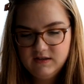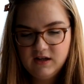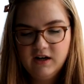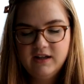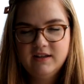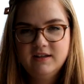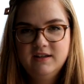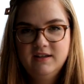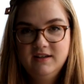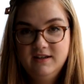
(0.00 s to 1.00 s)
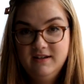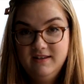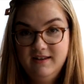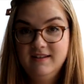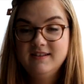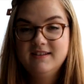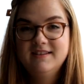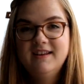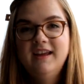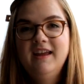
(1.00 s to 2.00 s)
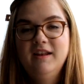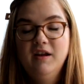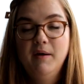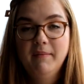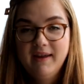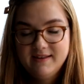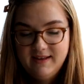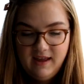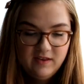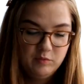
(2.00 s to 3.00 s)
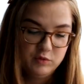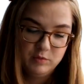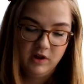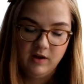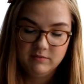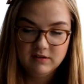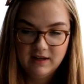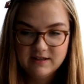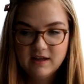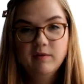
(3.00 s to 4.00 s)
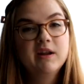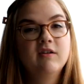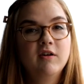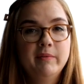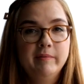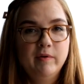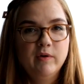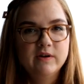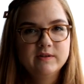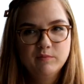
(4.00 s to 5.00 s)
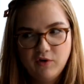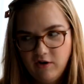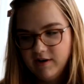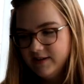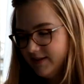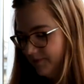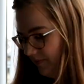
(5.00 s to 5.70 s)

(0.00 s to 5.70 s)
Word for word: started this in my size, which will come to later when I talk about my works in progress.